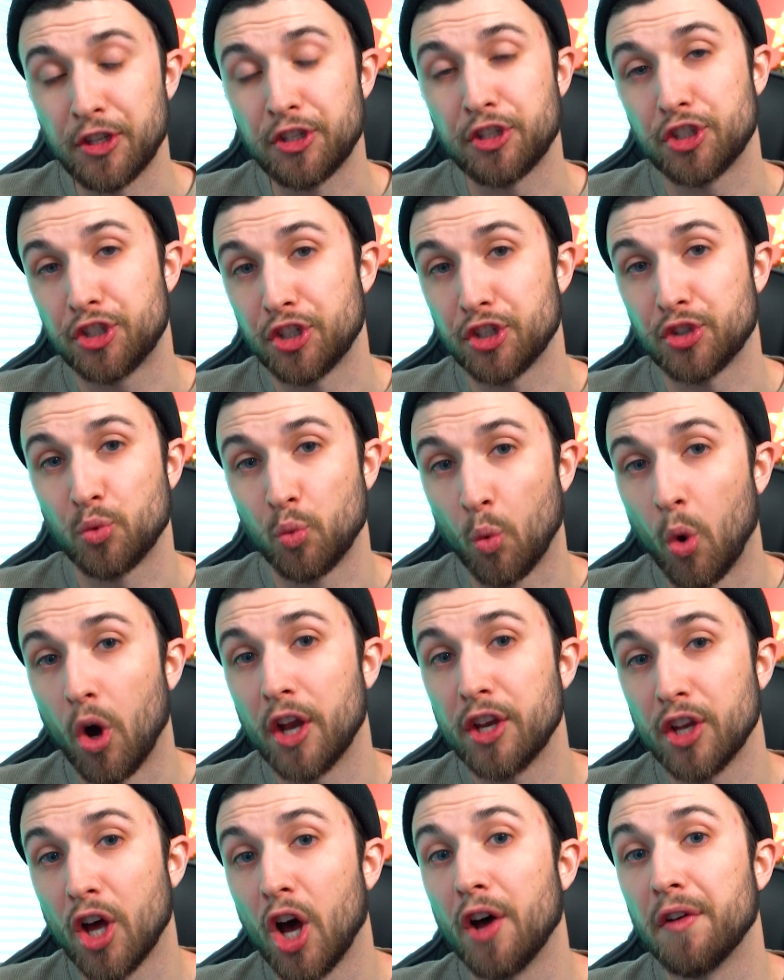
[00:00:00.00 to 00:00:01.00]
This is just
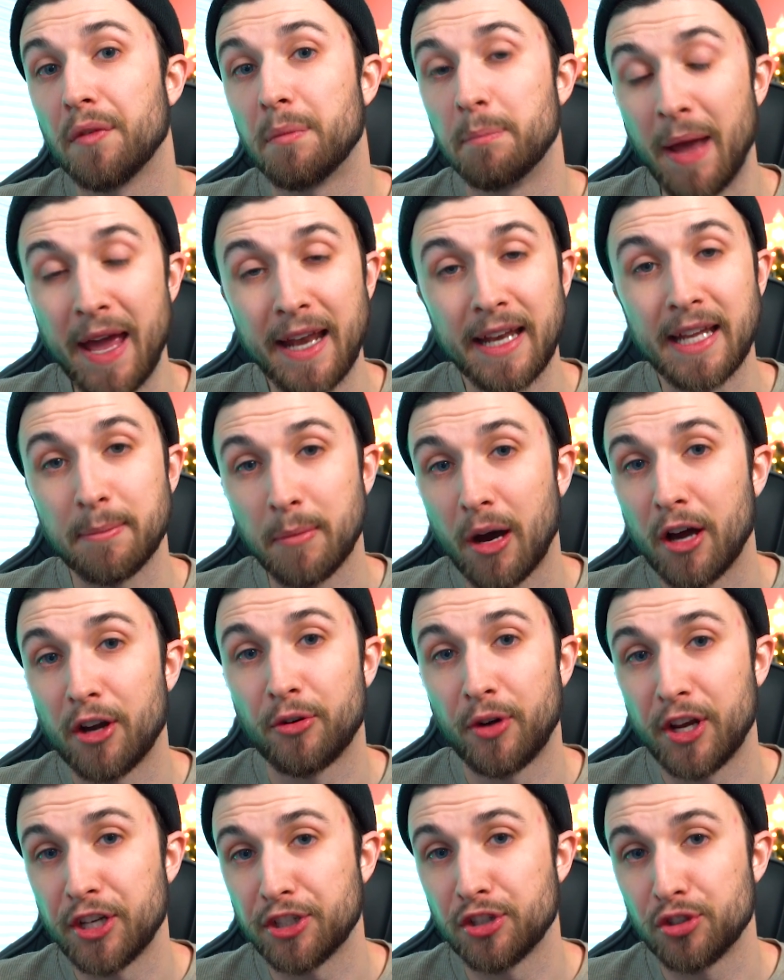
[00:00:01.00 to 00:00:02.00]
one of many
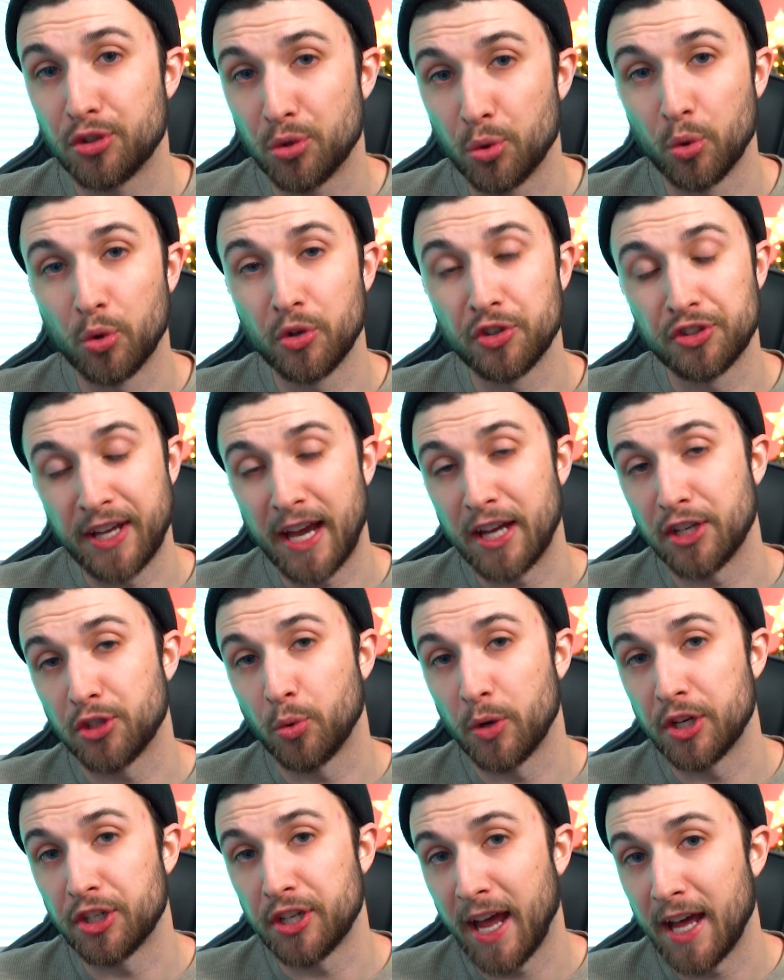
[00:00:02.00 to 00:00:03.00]
moderation tools that
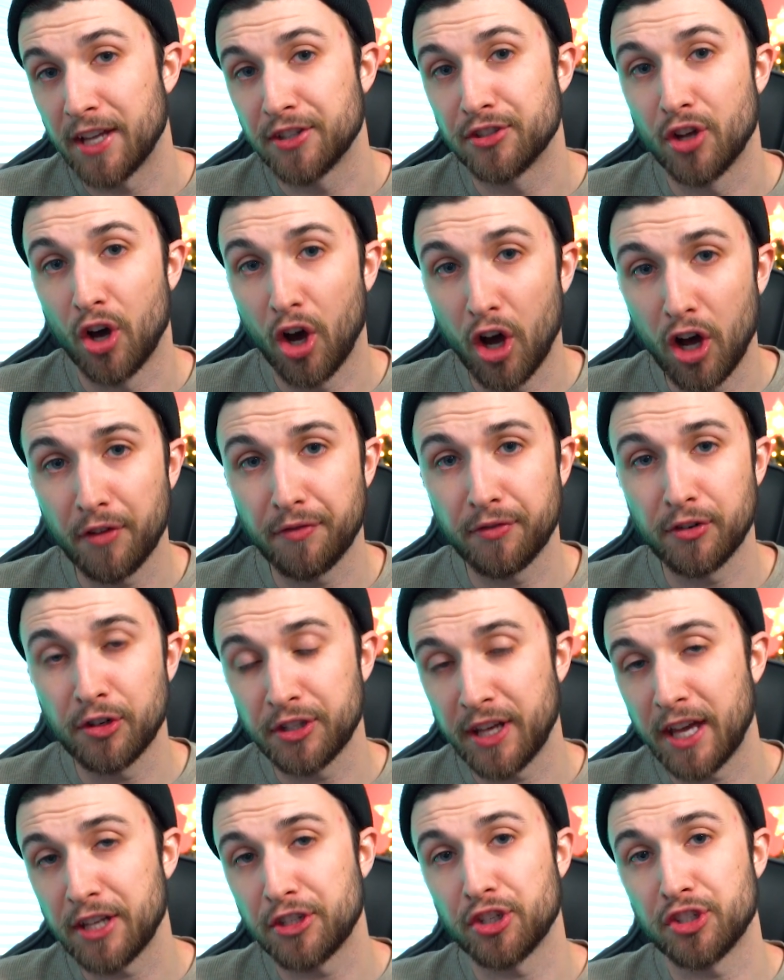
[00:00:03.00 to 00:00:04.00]
Twitch has to offer
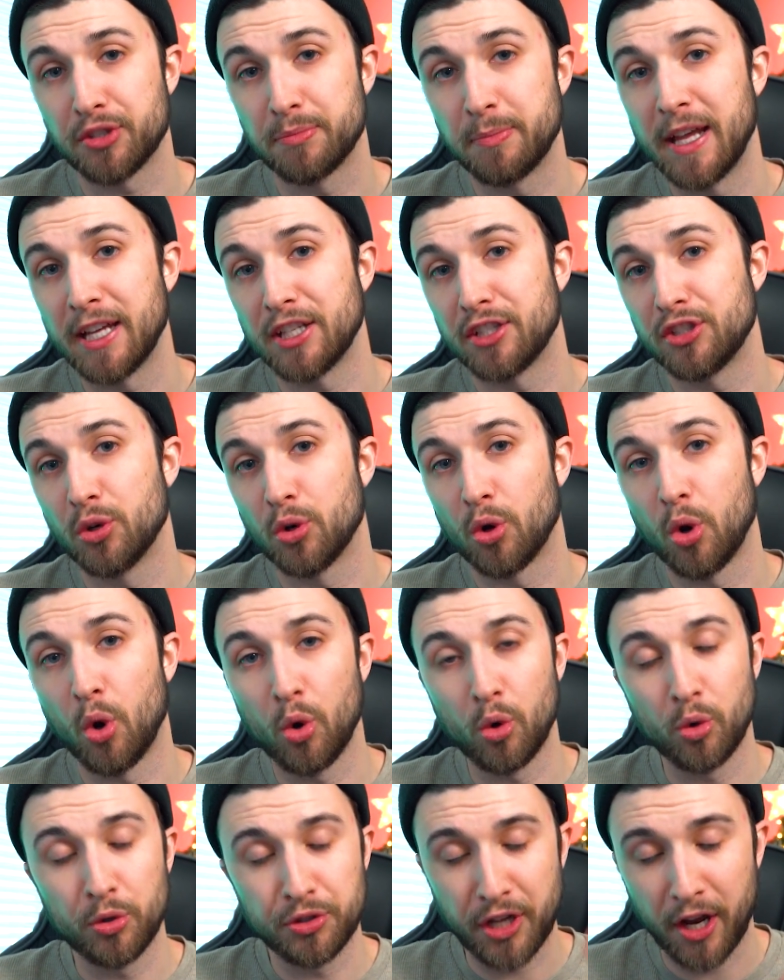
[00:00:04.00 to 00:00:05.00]
that just makes your
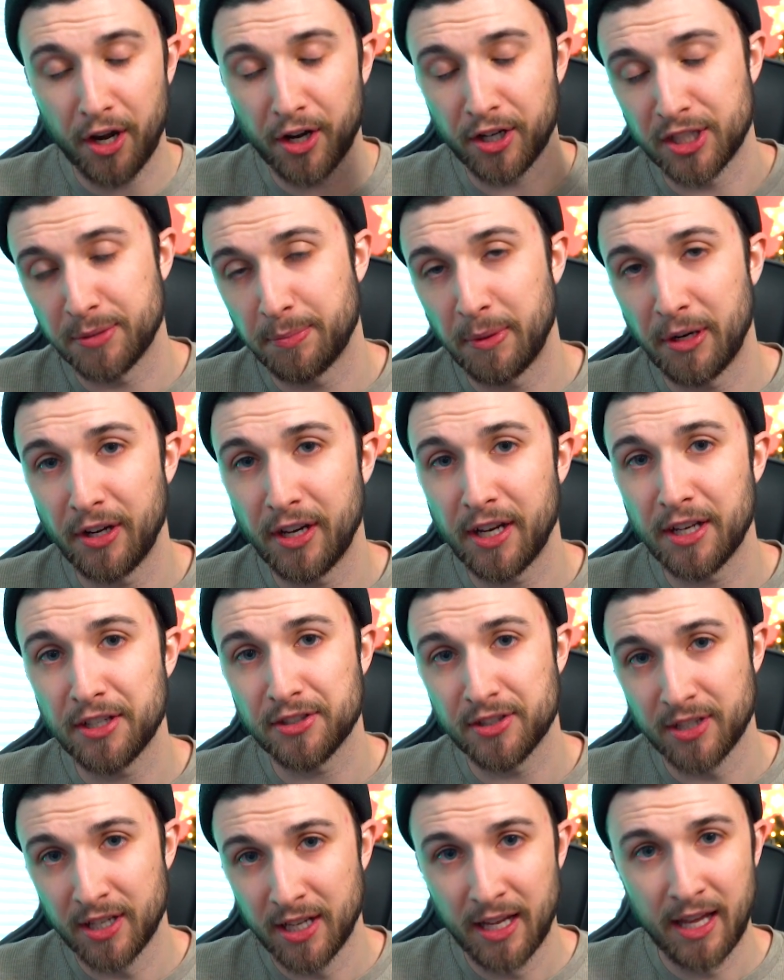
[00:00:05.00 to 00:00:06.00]
whole entire
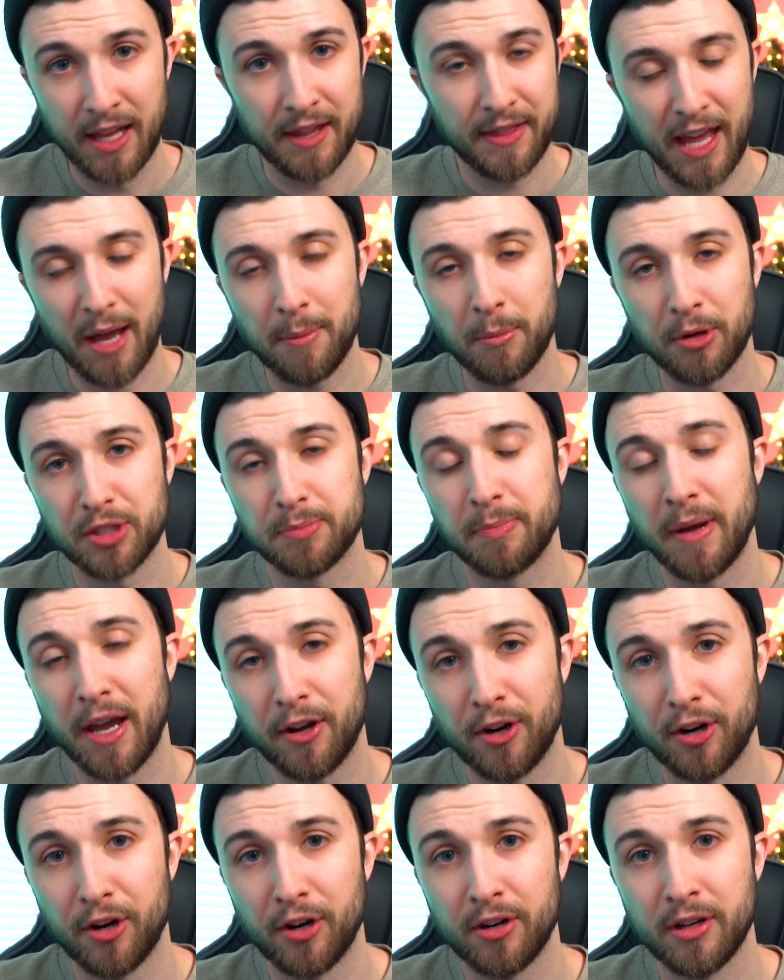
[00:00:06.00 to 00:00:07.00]
experience that much
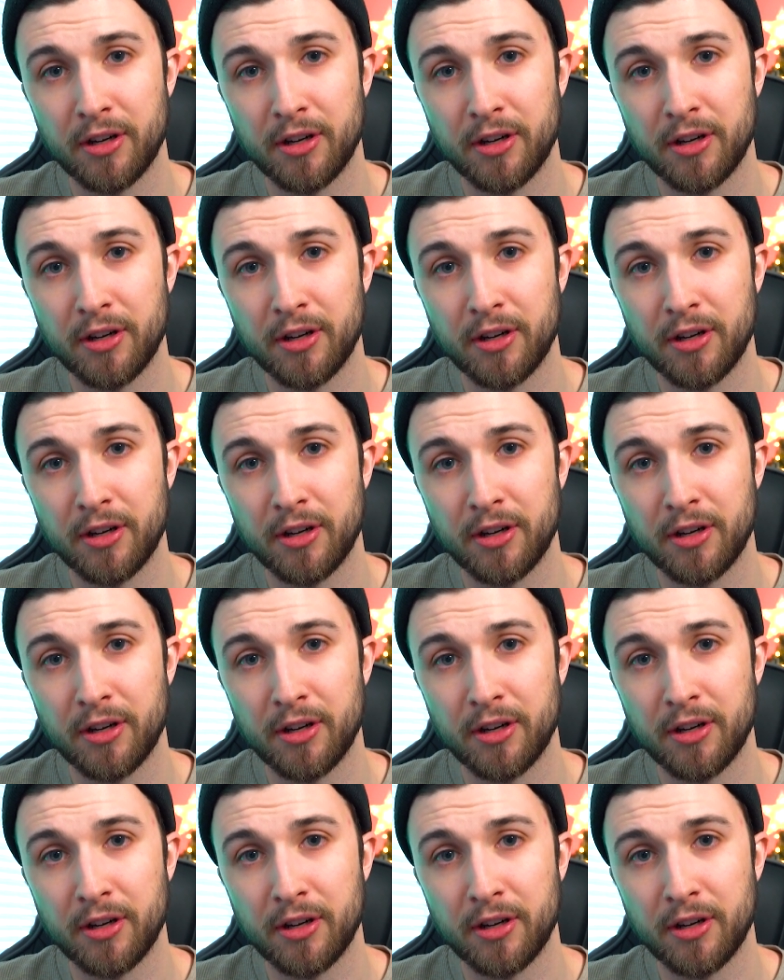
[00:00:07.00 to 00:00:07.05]
better,